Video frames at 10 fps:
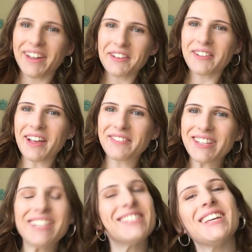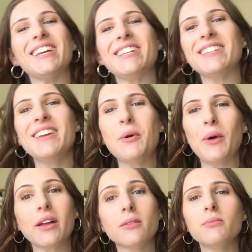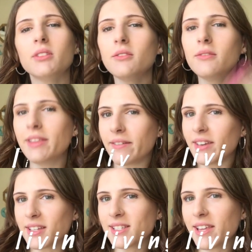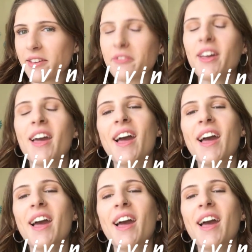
Hello lovelies and welcome to Living is Live.